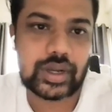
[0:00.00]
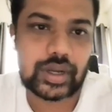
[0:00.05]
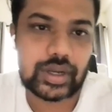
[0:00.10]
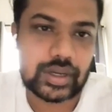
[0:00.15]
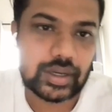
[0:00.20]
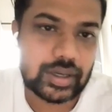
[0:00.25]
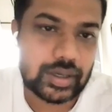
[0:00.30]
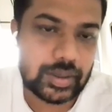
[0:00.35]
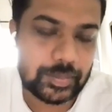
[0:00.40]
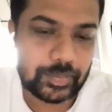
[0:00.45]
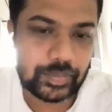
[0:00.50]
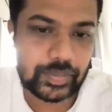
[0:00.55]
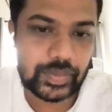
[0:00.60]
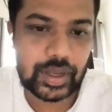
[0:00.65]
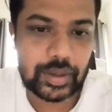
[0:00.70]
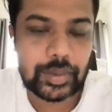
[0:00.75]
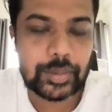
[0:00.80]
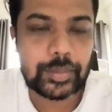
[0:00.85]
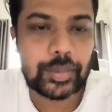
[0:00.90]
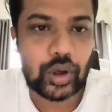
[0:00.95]
I'm
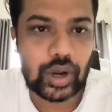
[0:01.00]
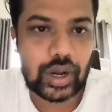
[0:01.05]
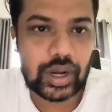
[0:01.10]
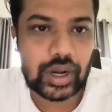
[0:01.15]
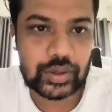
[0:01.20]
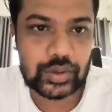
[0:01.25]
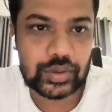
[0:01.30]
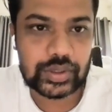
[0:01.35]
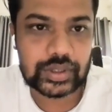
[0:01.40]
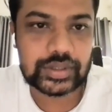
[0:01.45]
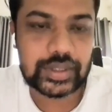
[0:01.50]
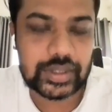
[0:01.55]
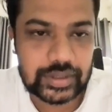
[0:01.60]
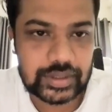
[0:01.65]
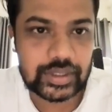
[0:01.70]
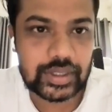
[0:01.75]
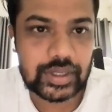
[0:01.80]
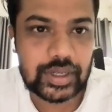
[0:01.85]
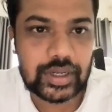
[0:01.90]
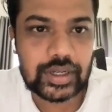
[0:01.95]
a power electronics
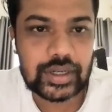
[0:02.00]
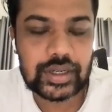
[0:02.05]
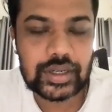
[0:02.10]
engineer.